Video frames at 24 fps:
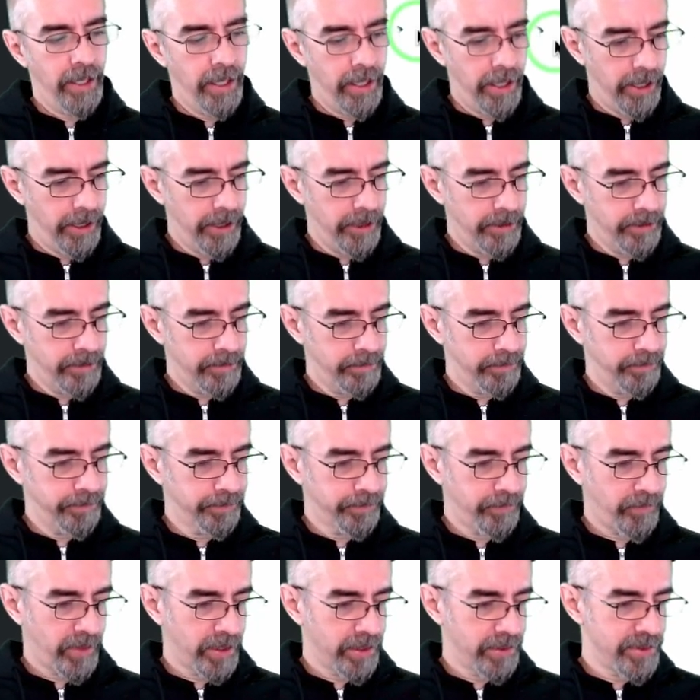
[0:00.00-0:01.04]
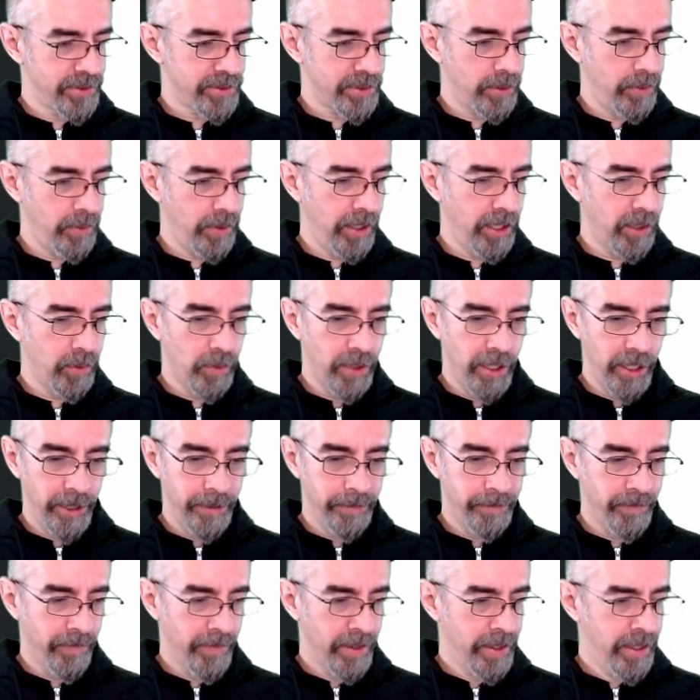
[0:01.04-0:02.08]
So
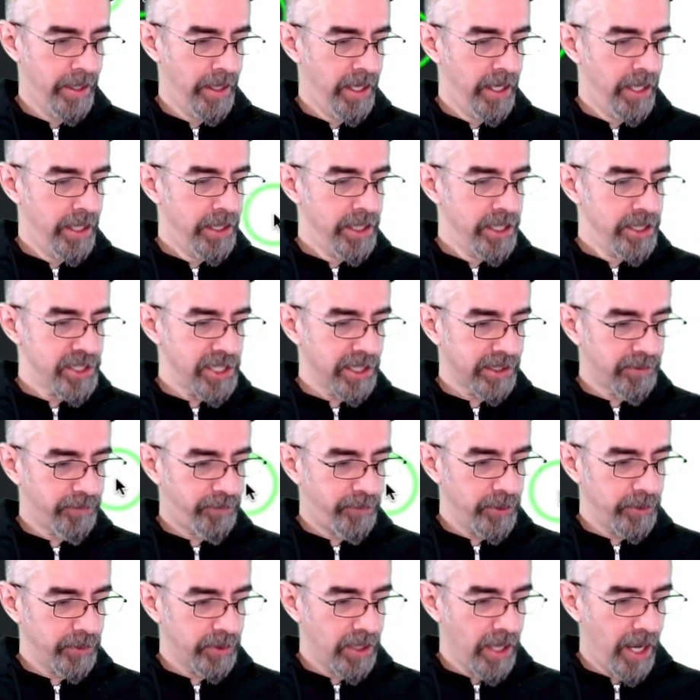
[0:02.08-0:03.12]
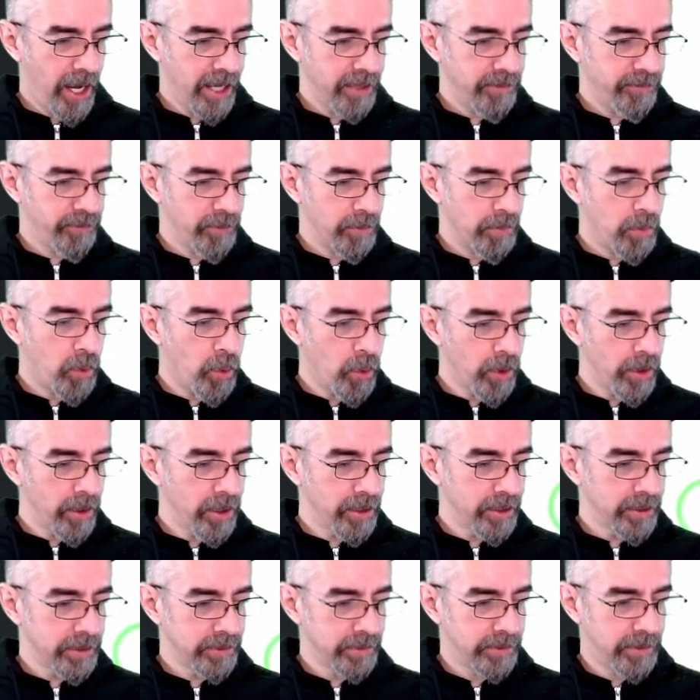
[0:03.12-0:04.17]
anyway, check the field guide for more.